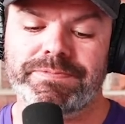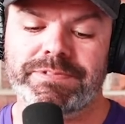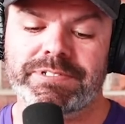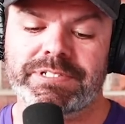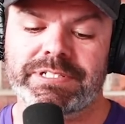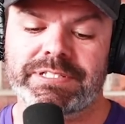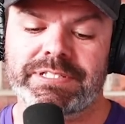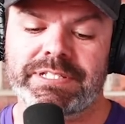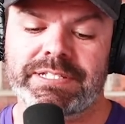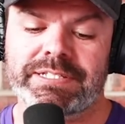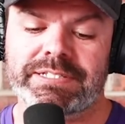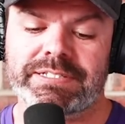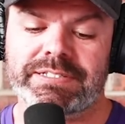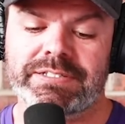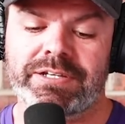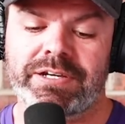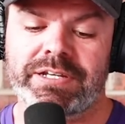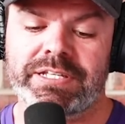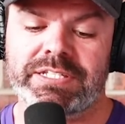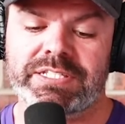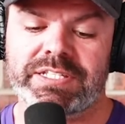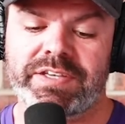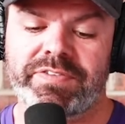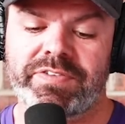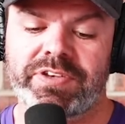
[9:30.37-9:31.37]
look at this
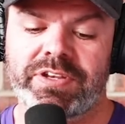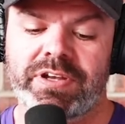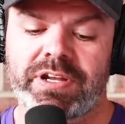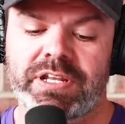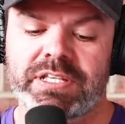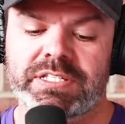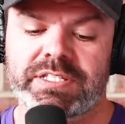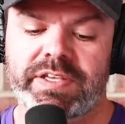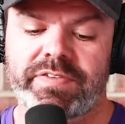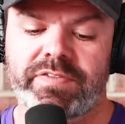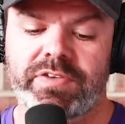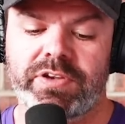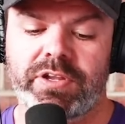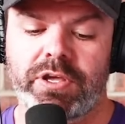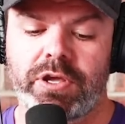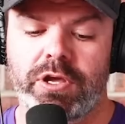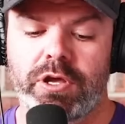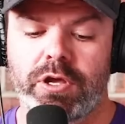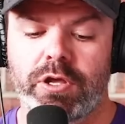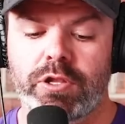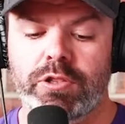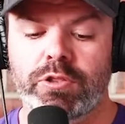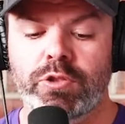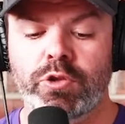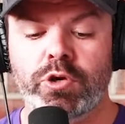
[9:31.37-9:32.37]
97, 97,
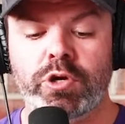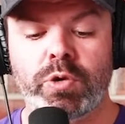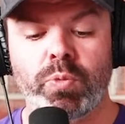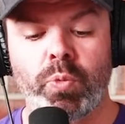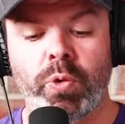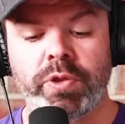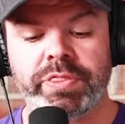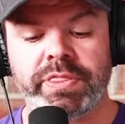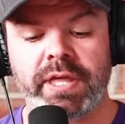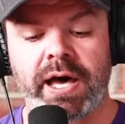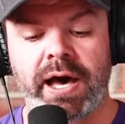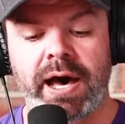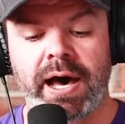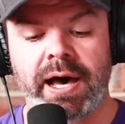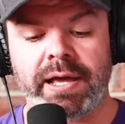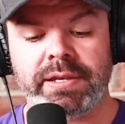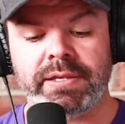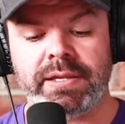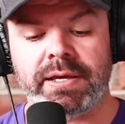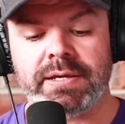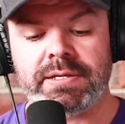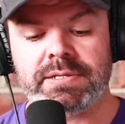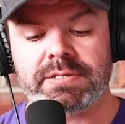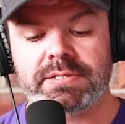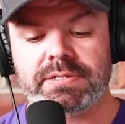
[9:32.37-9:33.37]
look at what the
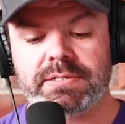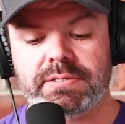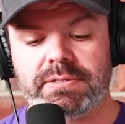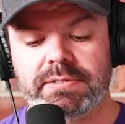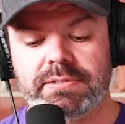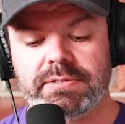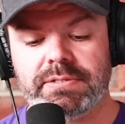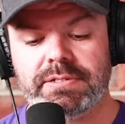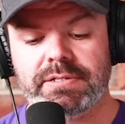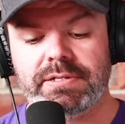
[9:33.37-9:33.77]
heart does.